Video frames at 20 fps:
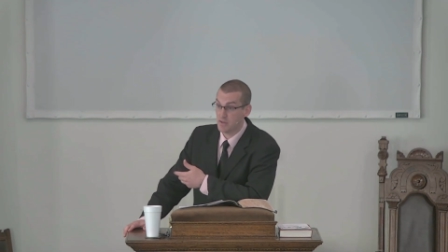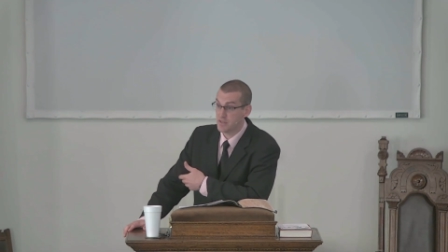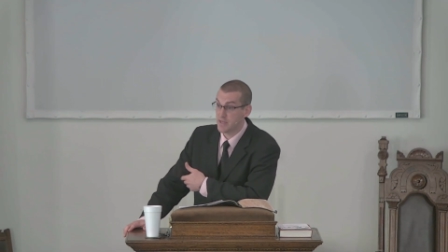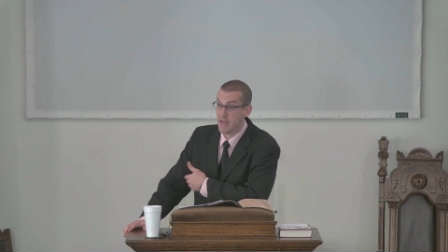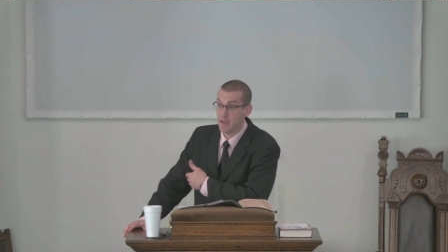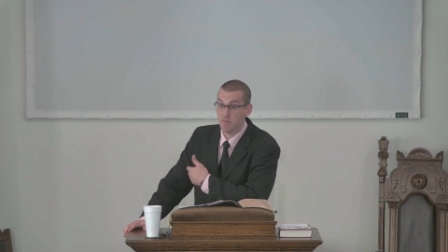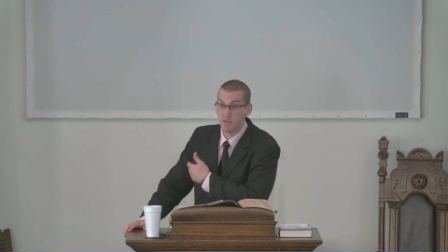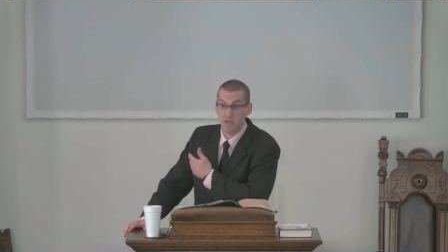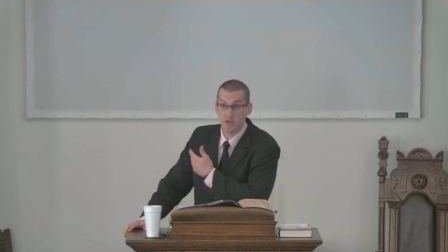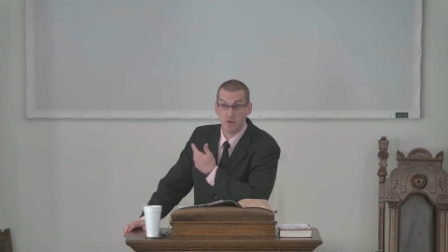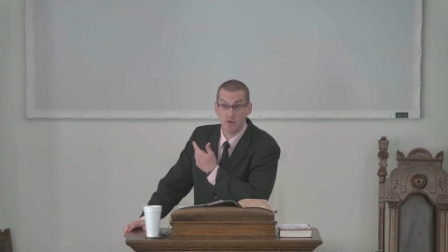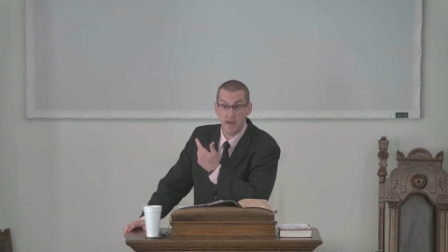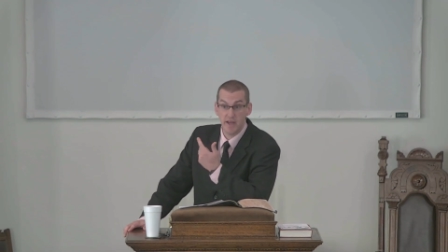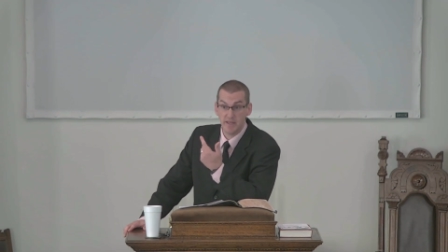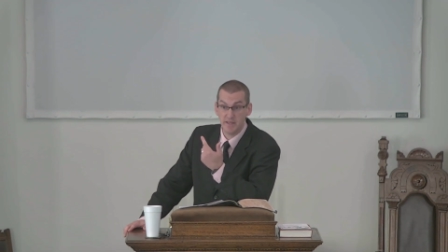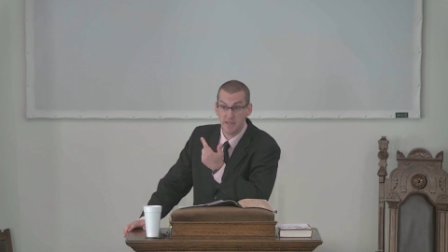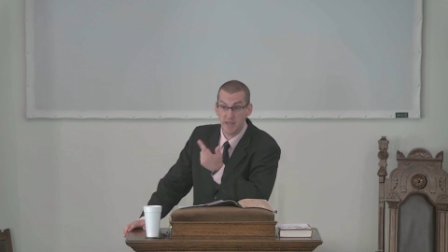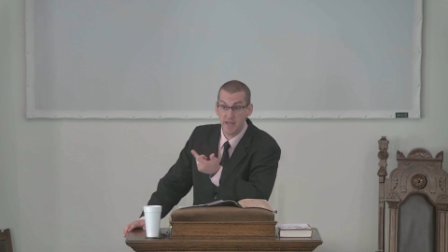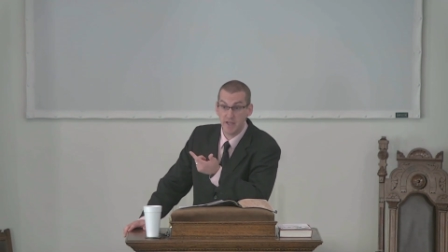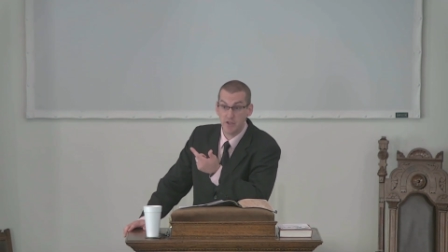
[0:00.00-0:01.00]
They'll say he was a
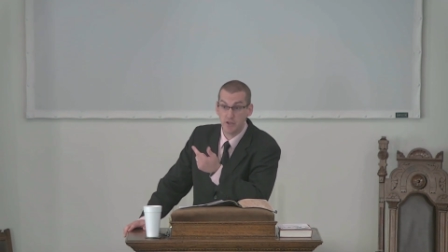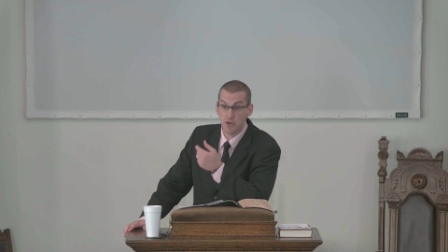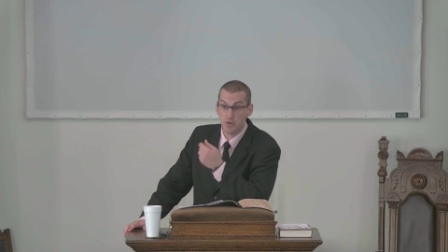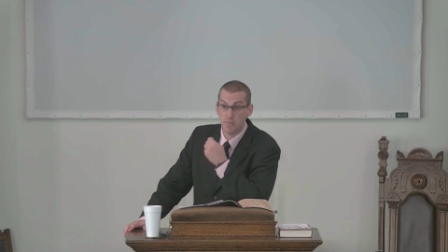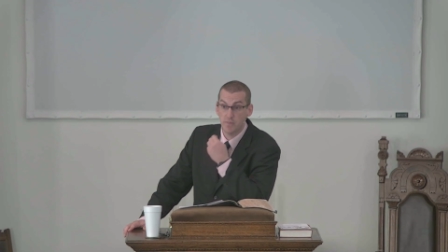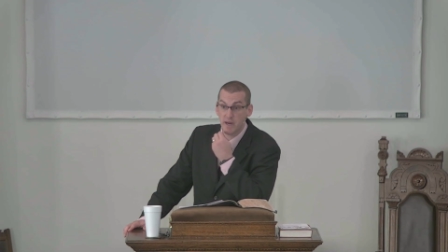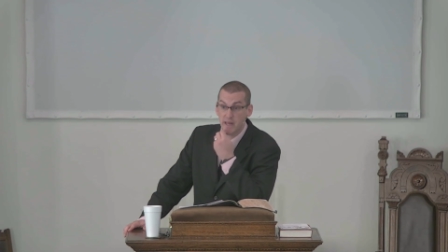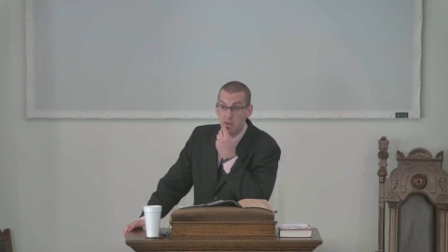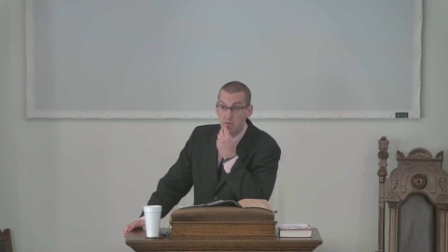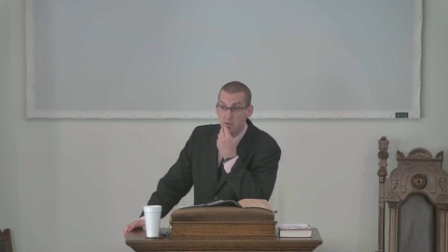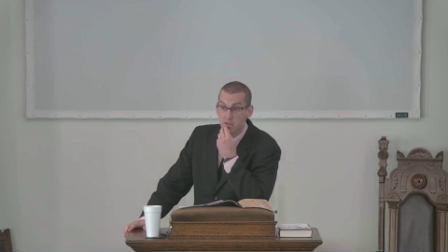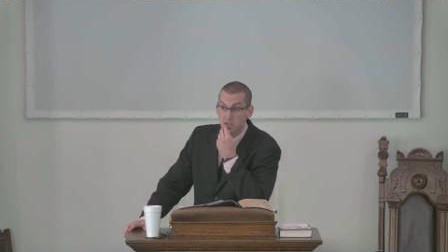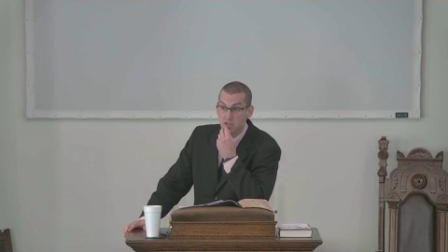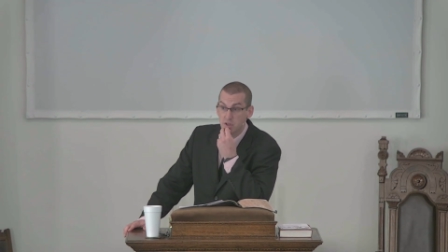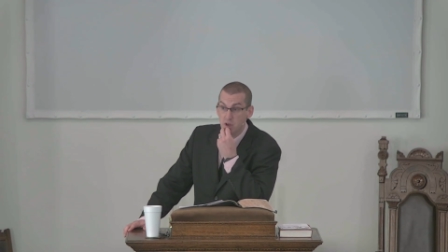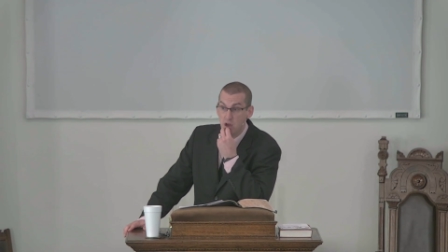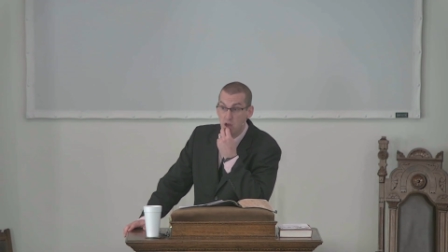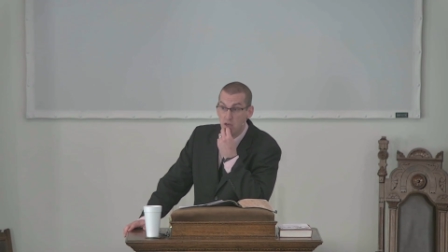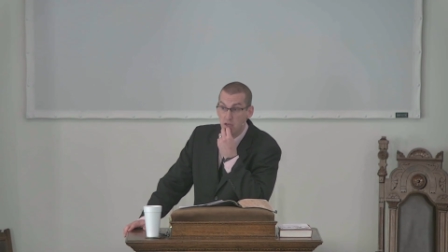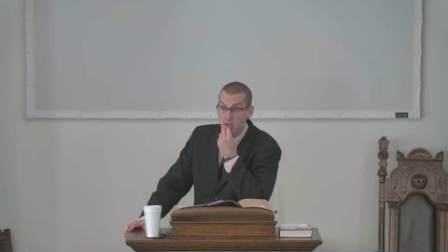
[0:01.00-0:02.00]
great teacher, but he
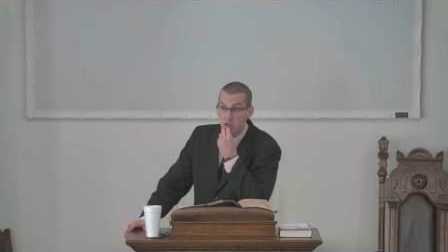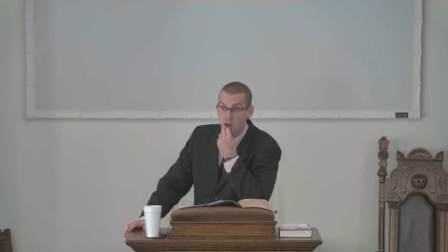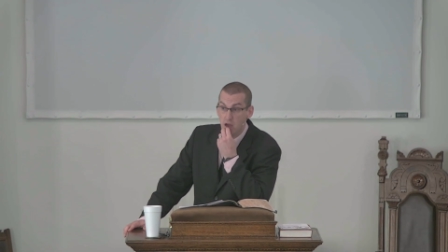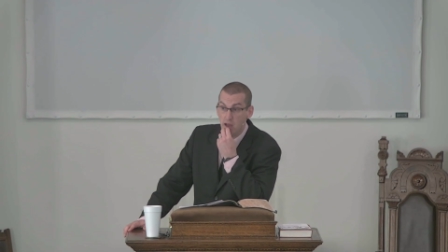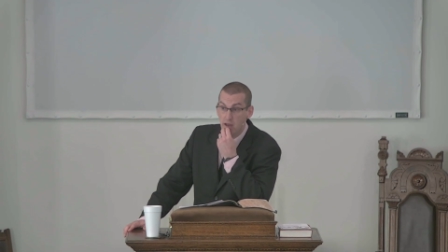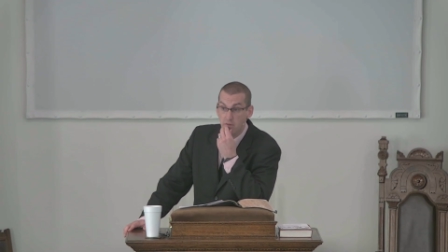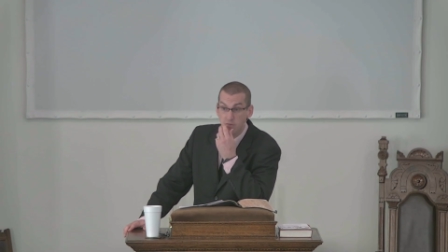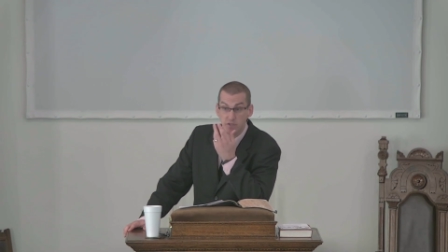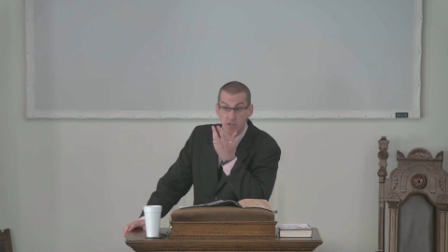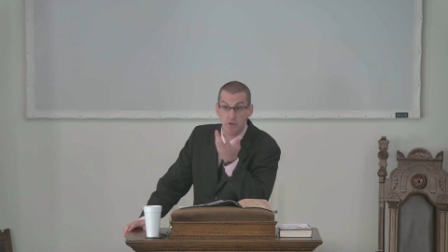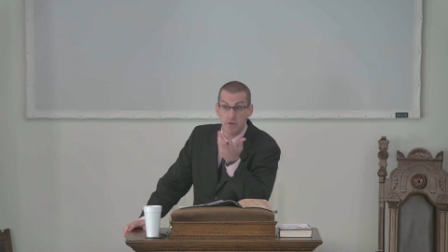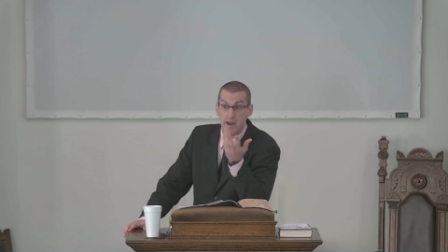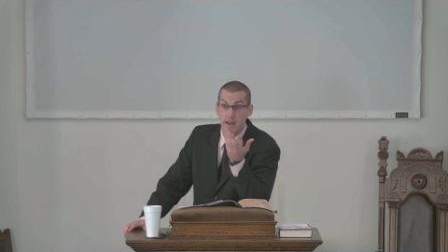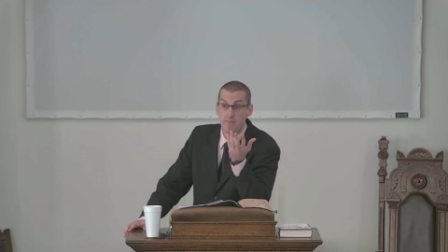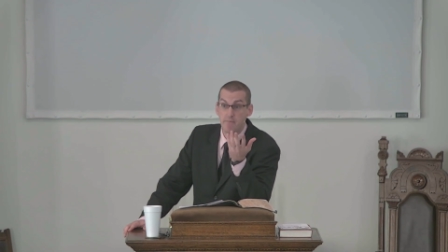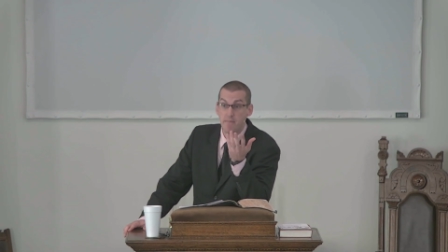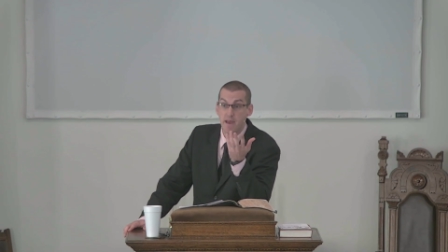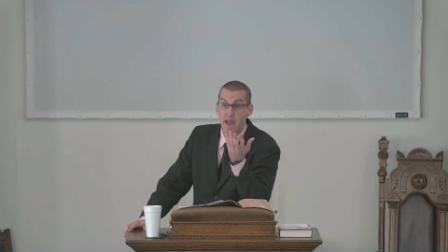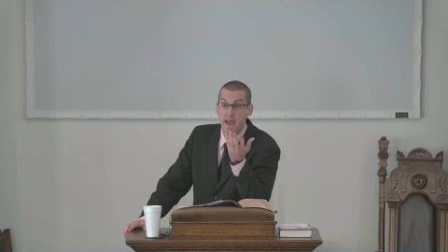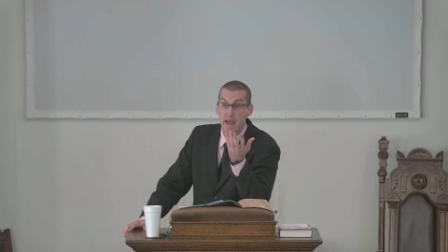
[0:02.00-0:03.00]
was not God. He was a
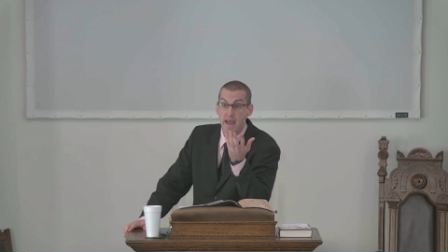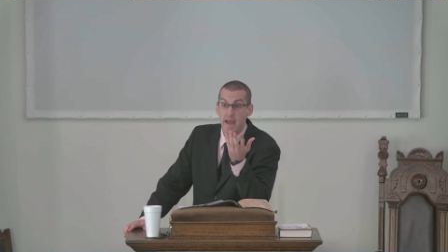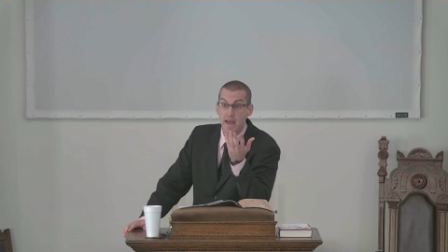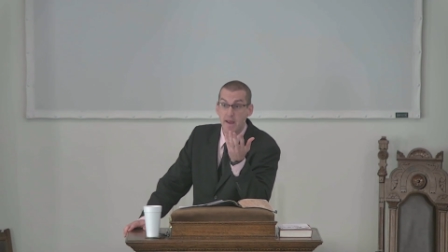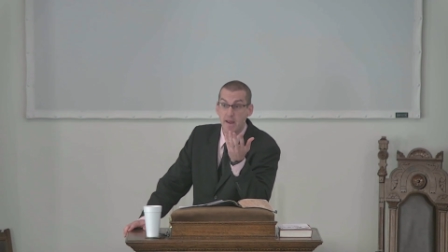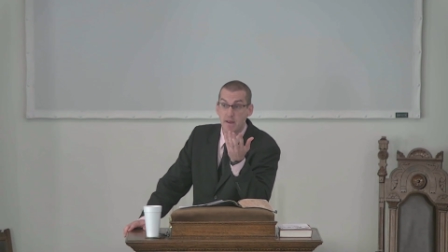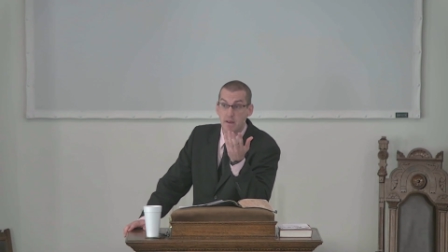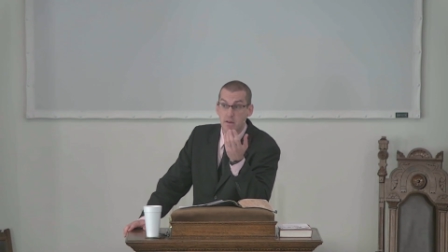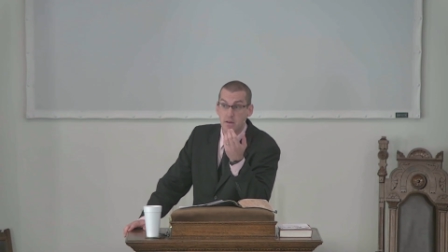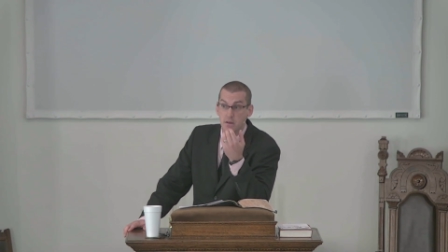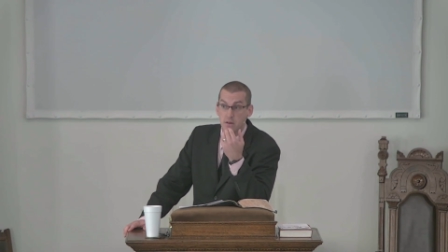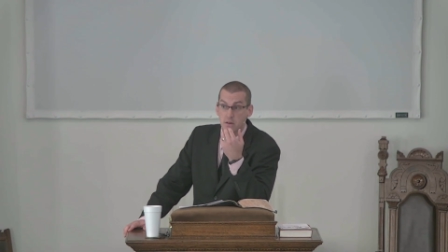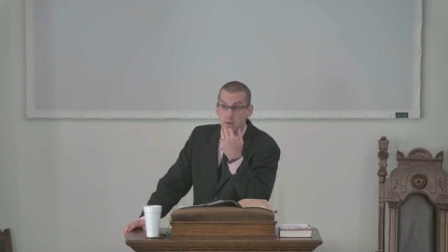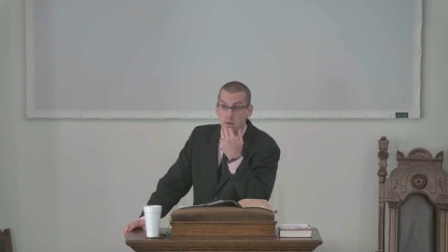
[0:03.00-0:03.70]
great man,